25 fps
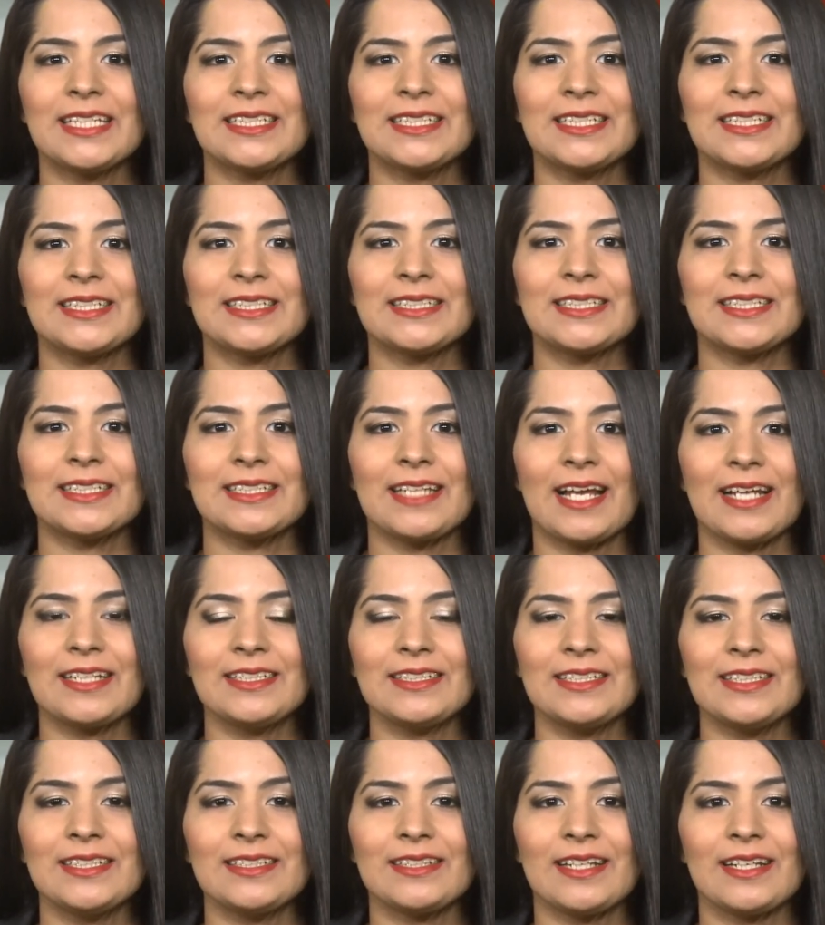since the
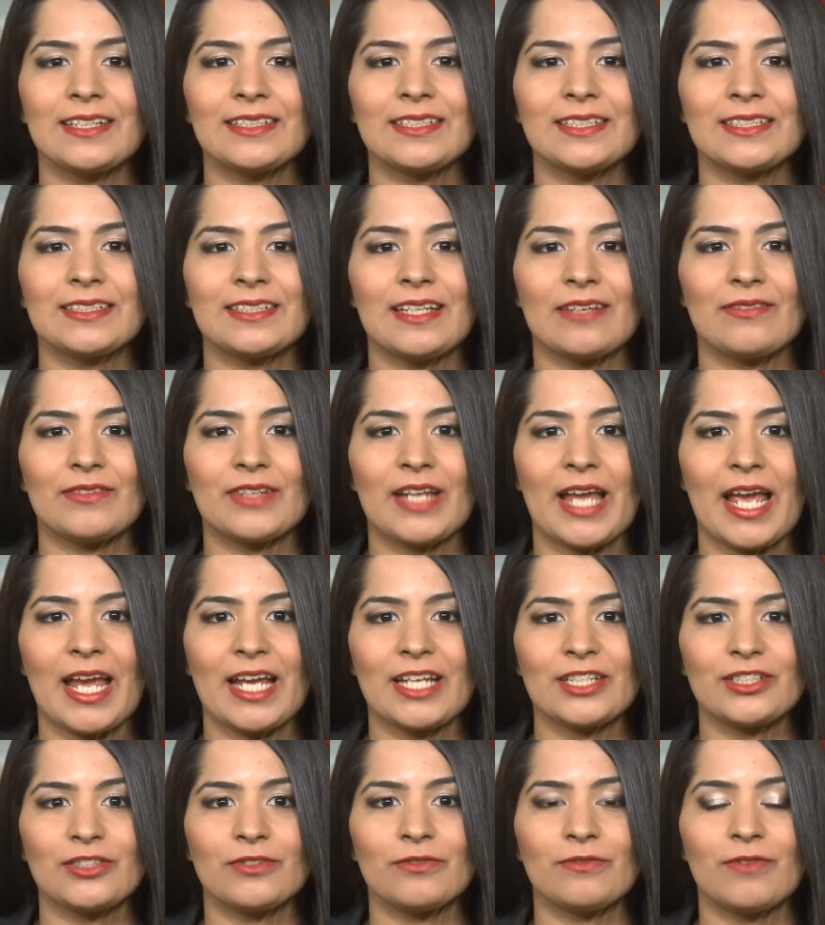1997
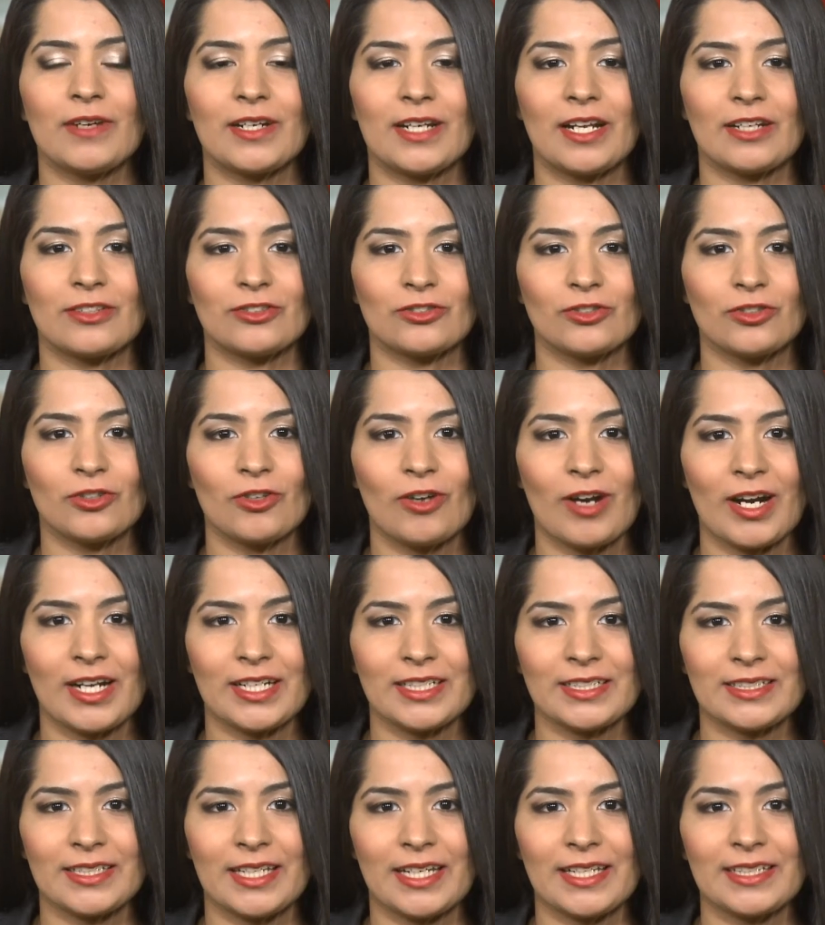Asian financial
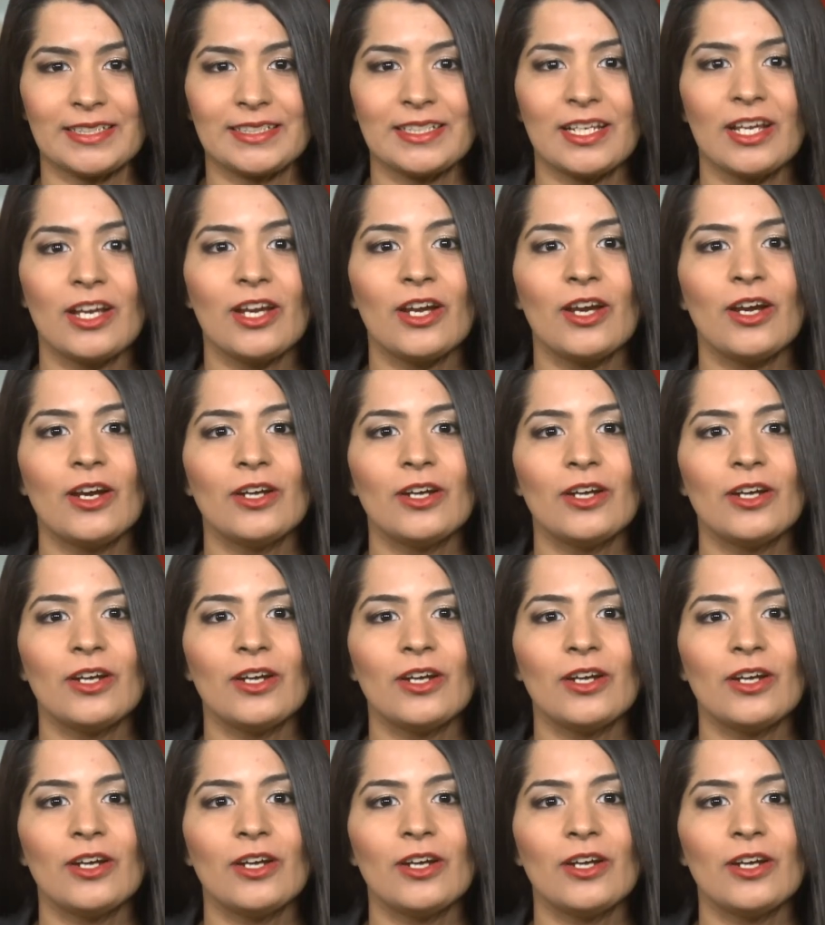crisis.